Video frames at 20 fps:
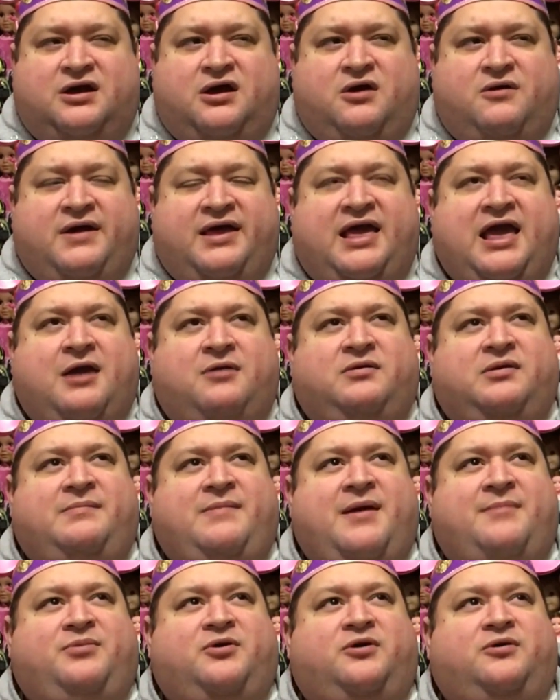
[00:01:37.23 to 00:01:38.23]
Oh, I can't
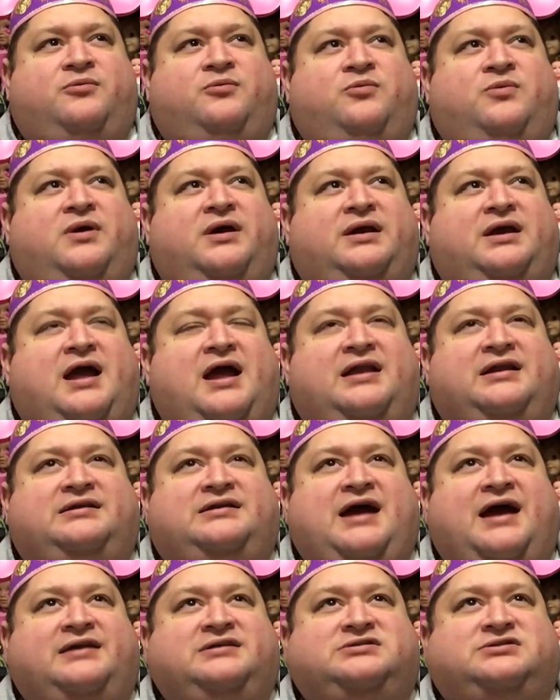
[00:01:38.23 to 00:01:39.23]
remember what kind of
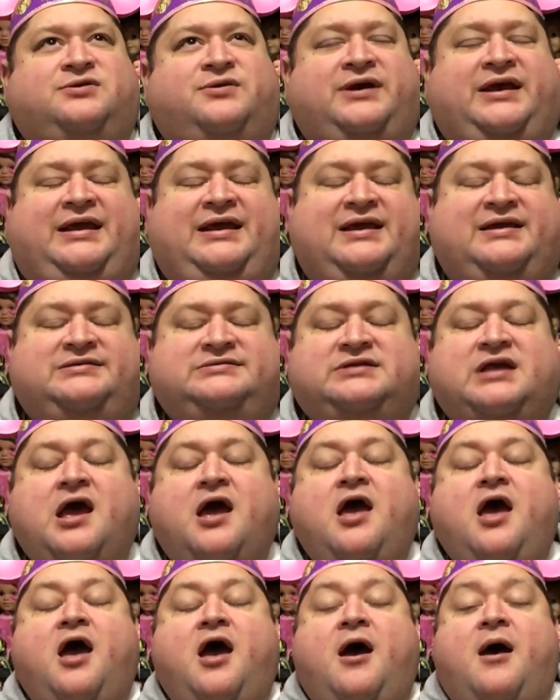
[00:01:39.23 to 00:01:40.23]
dinosaur he is.
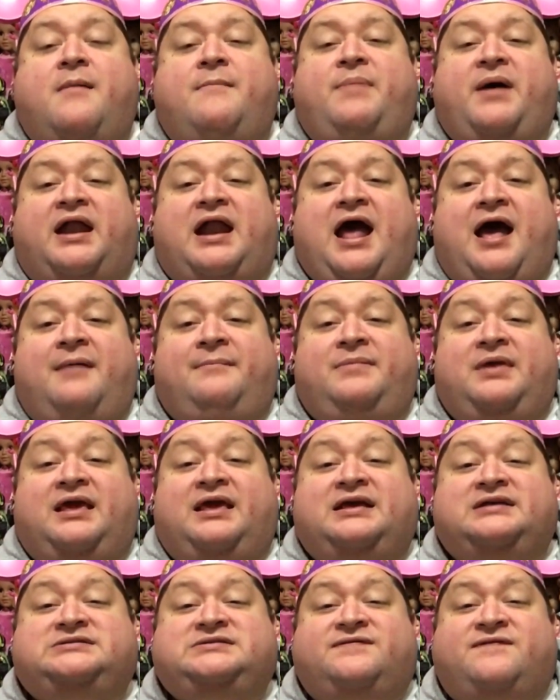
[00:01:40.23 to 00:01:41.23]
But
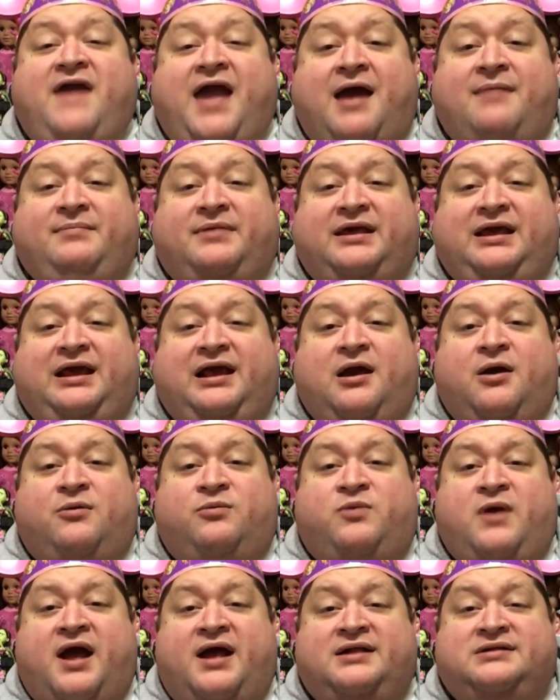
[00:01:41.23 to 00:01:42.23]
his family
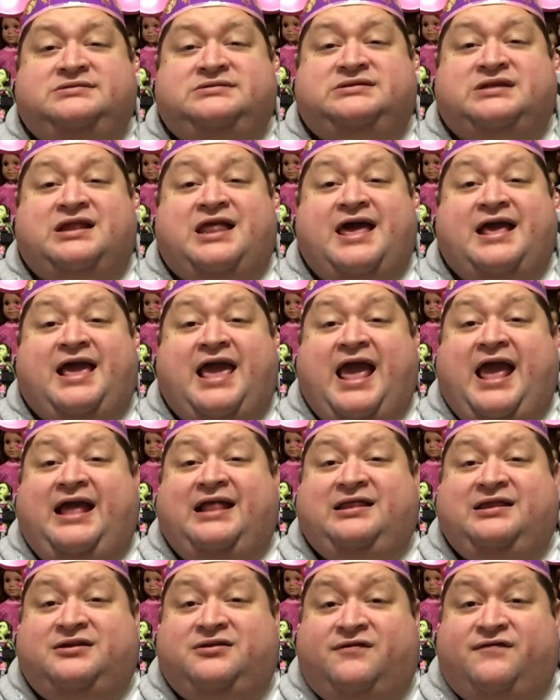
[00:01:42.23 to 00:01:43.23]
runs like a
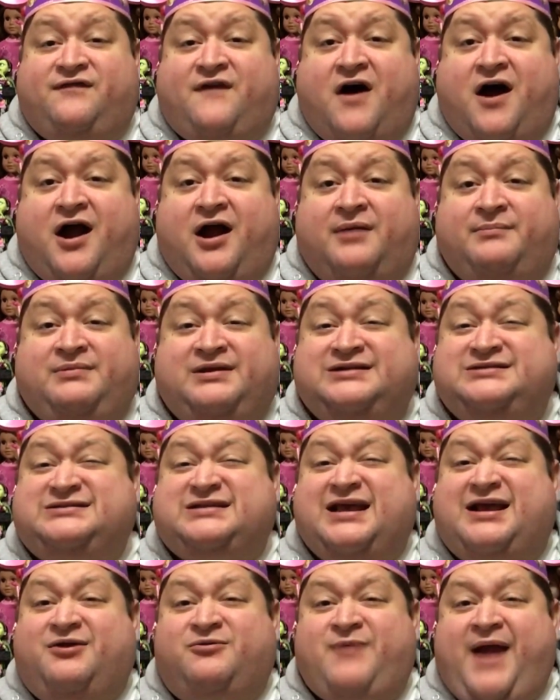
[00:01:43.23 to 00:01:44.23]
little farm. It's
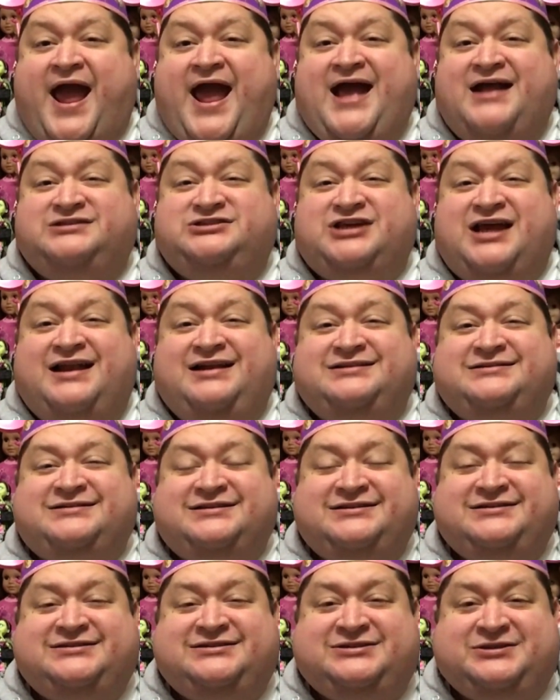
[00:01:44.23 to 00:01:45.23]
like a ranch, and it's
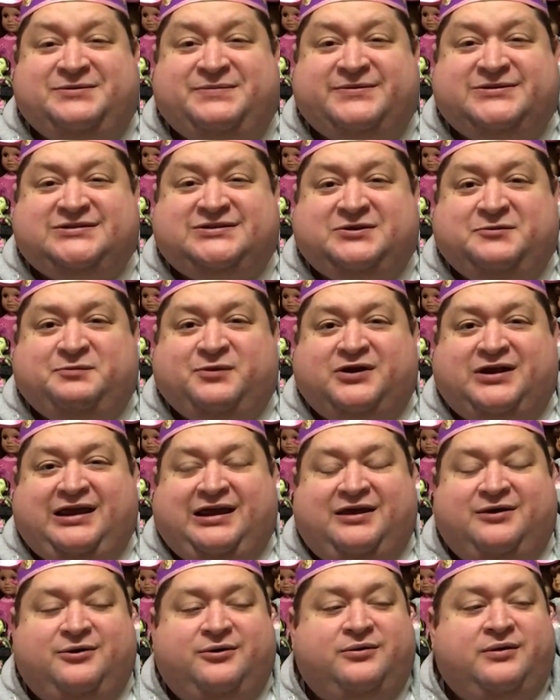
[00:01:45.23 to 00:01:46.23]
like super, super
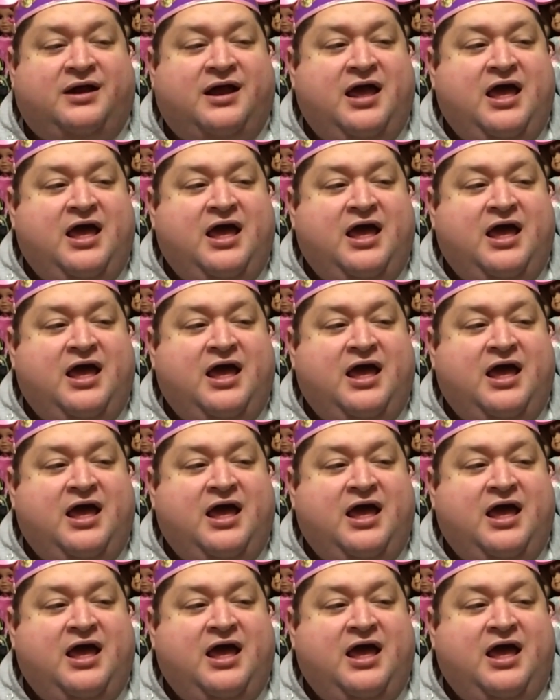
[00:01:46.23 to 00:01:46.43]
cute.